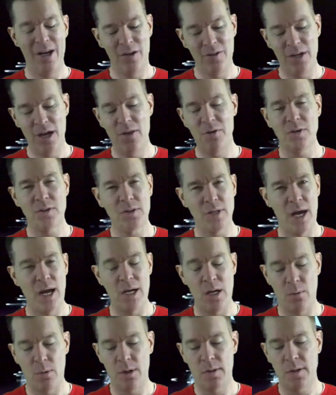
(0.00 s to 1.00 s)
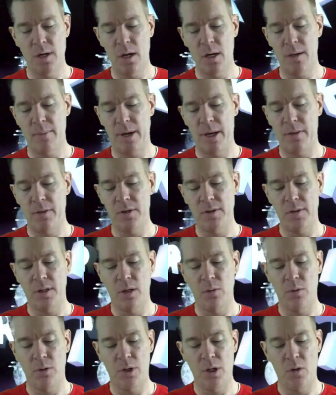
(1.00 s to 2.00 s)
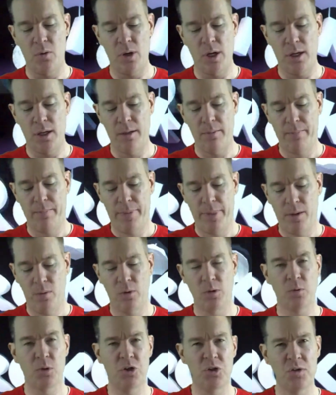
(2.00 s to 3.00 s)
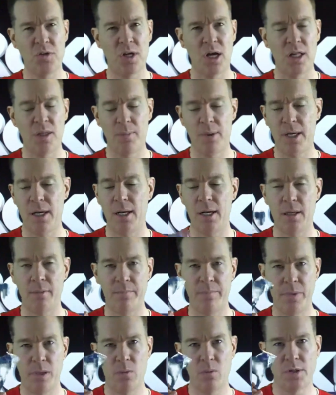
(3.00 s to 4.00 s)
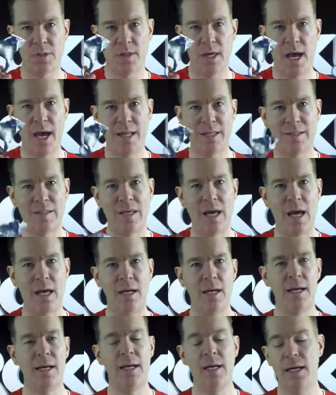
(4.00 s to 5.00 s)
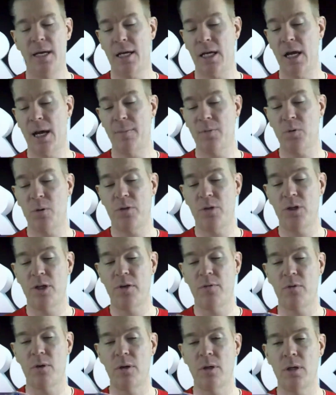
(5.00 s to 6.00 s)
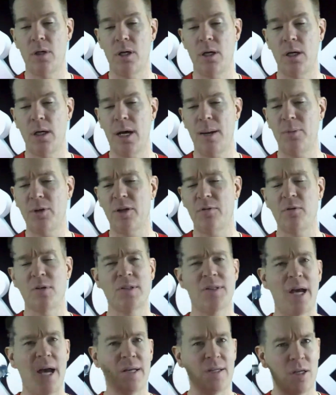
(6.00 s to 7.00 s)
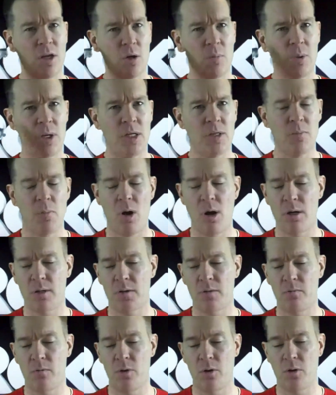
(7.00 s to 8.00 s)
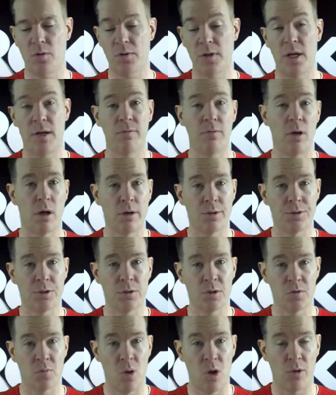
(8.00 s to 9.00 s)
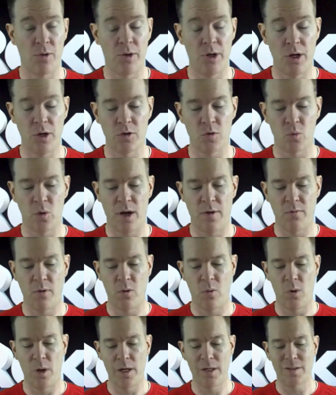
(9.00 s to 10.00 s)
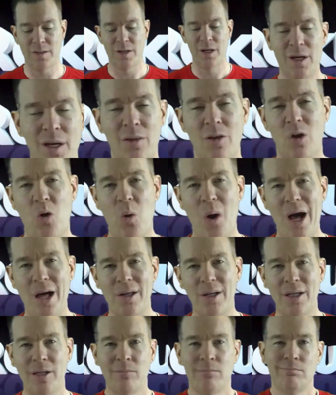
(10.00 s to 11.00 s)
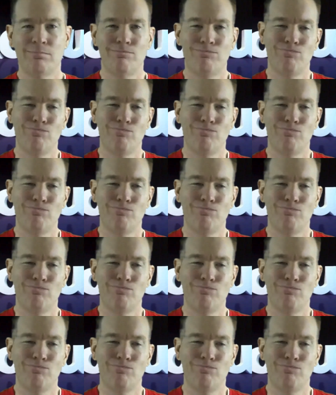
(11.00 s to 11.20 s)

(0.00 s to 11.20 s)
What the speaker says: and on the other side, I want to talk about this thing really quick, was what you saw at the beginning, was the headset. It comes with a couple different size earpiece parts for those that have larger, smaller ears, whatever it was. The quality,